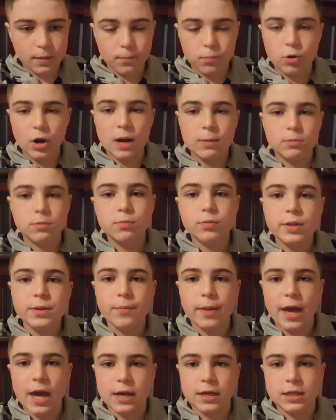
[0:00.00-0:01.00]
probably
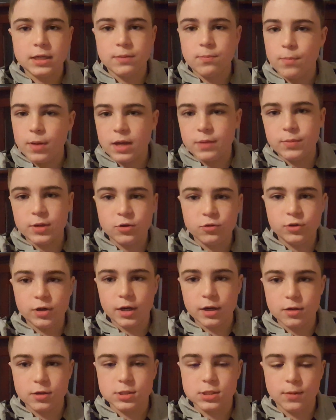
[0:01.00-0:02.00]
Maggie, maybe
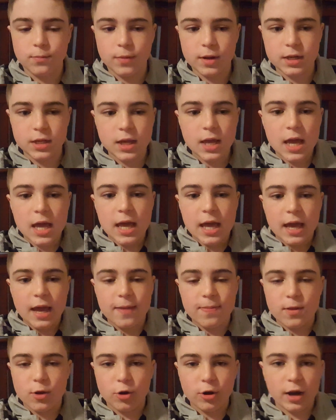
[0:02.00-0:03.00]
Rick or somebody,
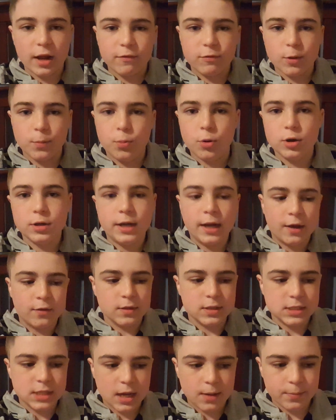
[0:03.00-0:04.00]
and they're going to have to put down
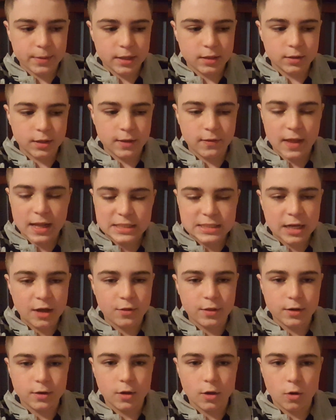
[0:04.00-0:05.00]
the zombie Glenn. That's how
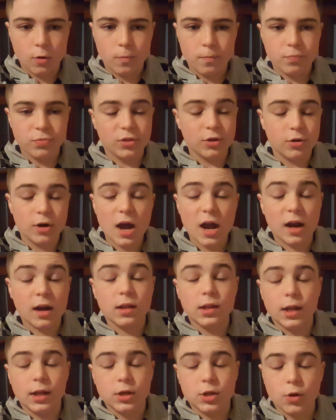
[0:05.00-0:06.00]
they know. They're not going
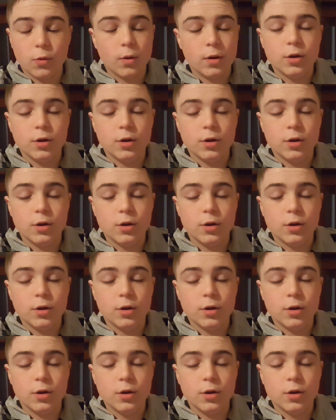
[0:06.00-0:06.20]
to let it go